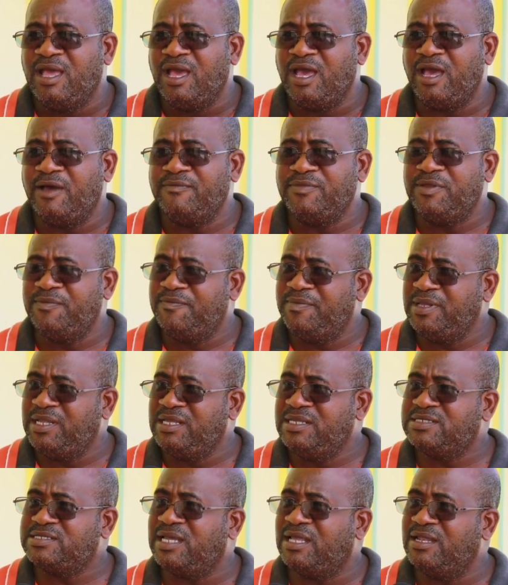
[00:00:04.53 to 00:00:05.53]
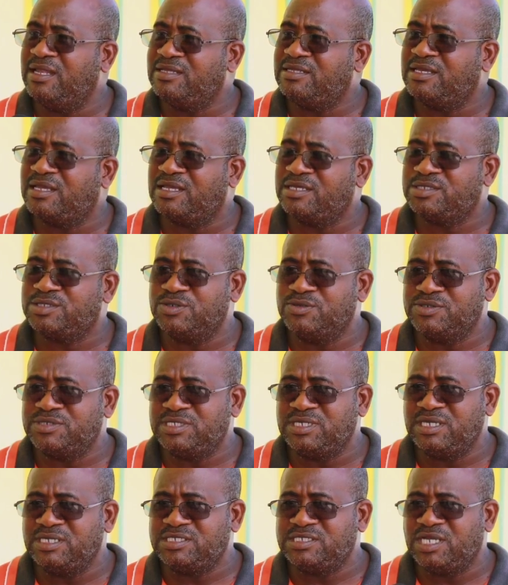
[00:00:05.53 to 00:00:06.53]
Um, the Belize Athletic
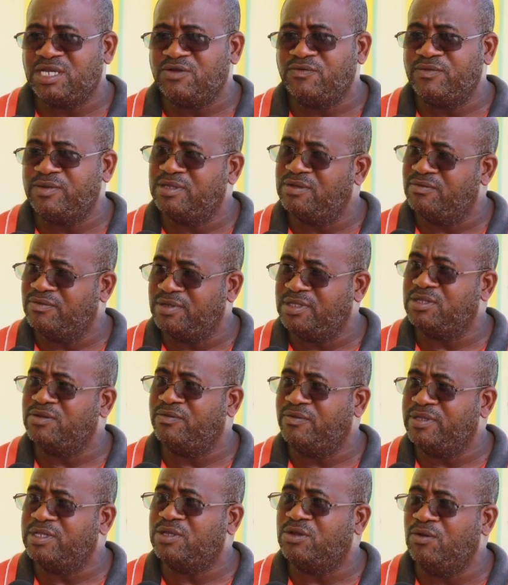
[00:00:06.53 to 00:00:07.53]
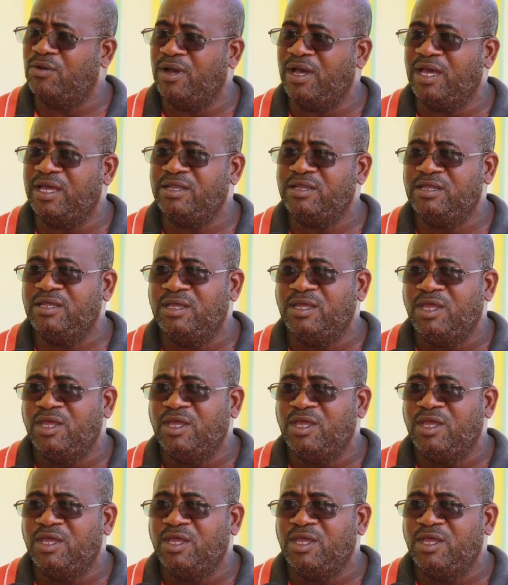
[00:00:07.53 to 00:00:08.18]
Association will, will, will go on.